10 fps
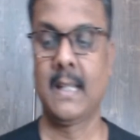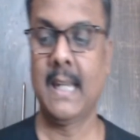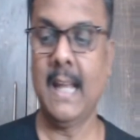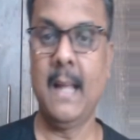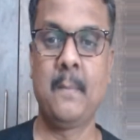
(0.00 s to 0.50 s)

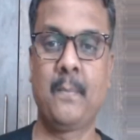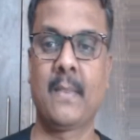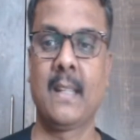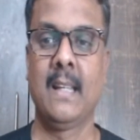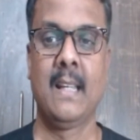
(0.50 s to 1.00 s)
Clear?
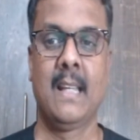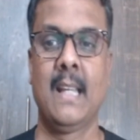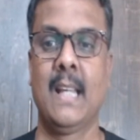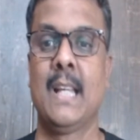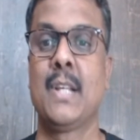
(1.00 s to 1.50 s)

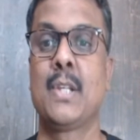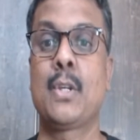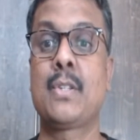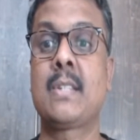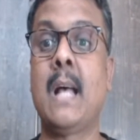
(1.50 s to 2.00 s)

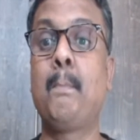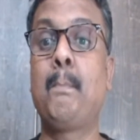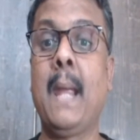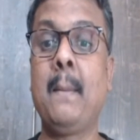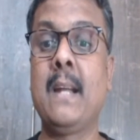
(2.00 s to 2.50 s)
So some
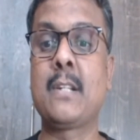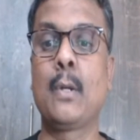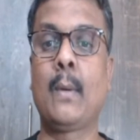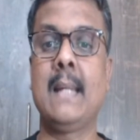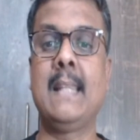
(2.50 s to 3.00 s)
payments,
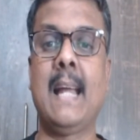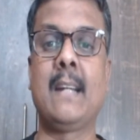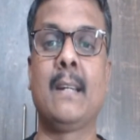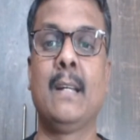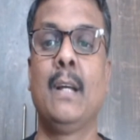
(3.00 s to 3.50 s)
look at
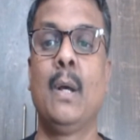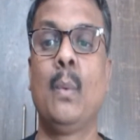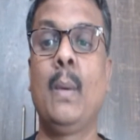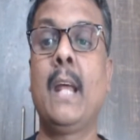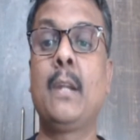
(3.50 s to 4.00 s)
that,
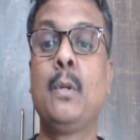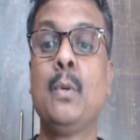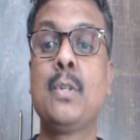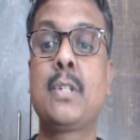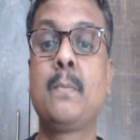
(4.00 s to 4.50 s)
were
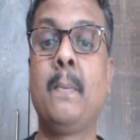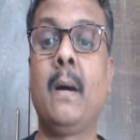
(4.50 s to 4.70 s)
used,